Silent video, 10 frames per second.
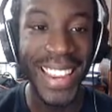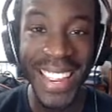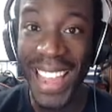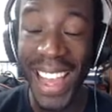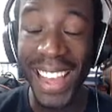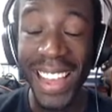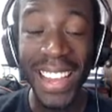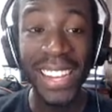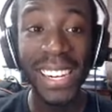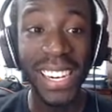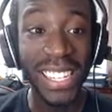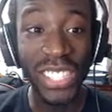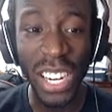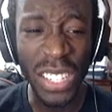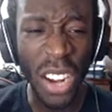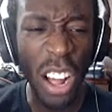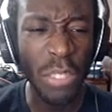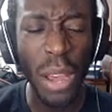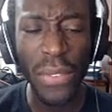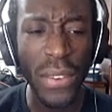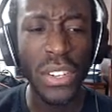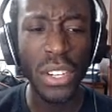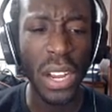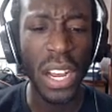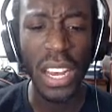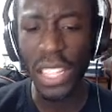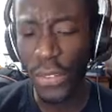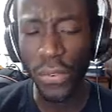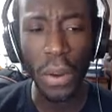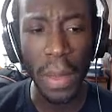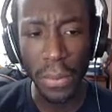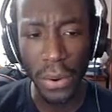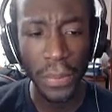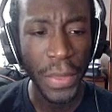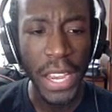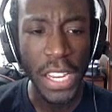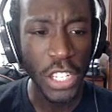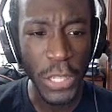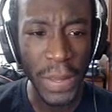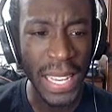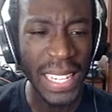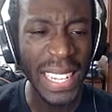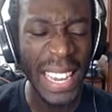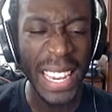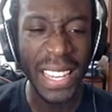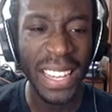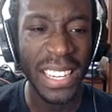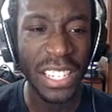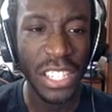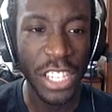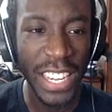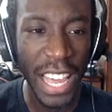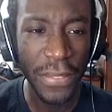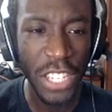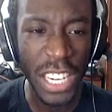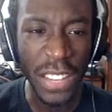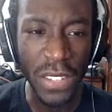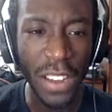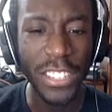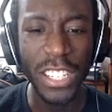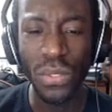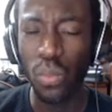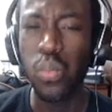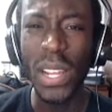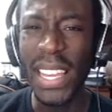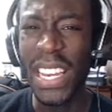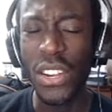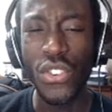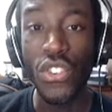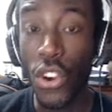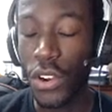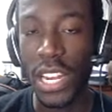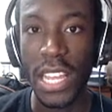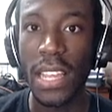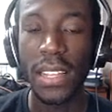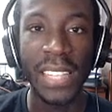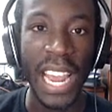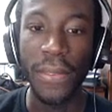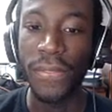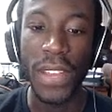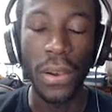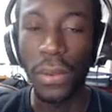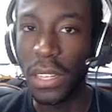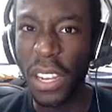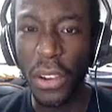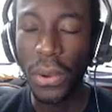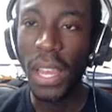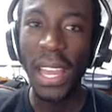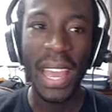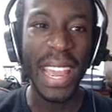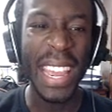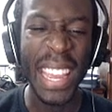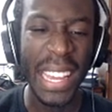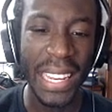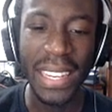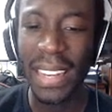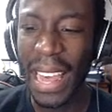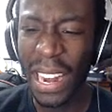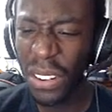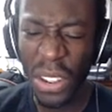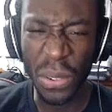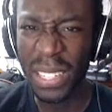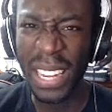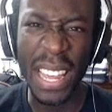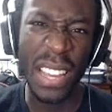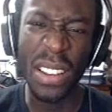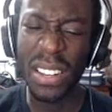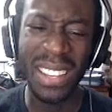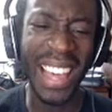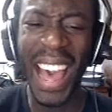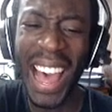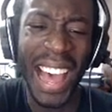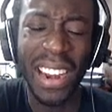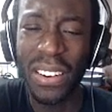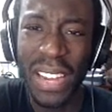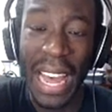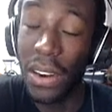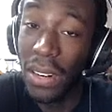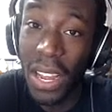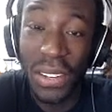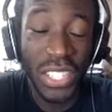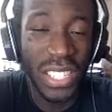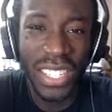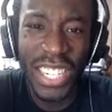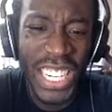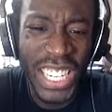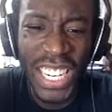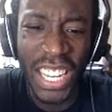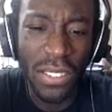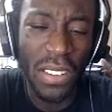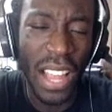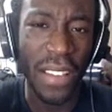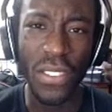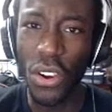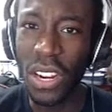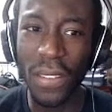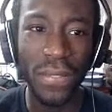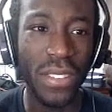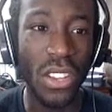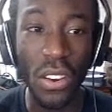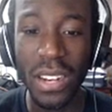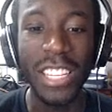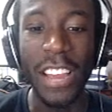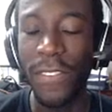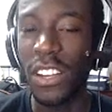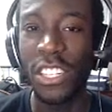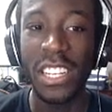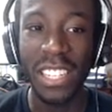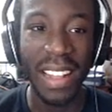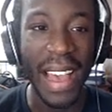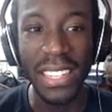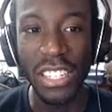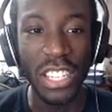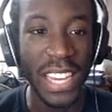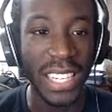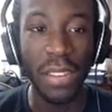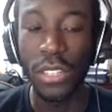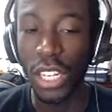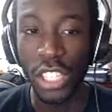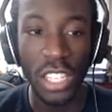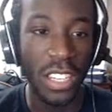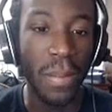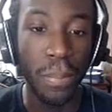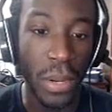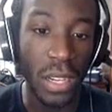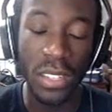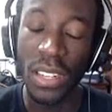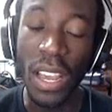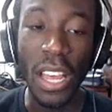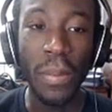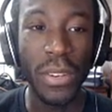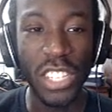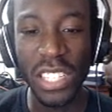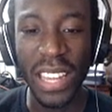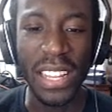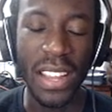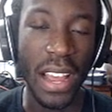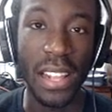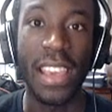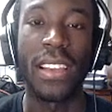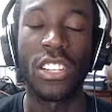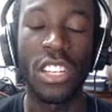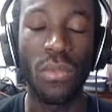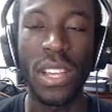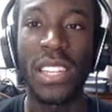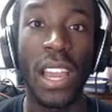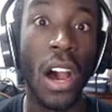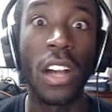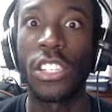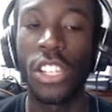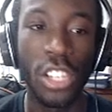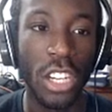yeah, Chantal is my favorite Elite Four member just because, like, she gives off this really nerdy type feel, you know. And I don't know, it's like I don't know, it's just she gives off that nerdy type feel because she has glasses, she has like a shit ton of books, but she's like that she reads like haunted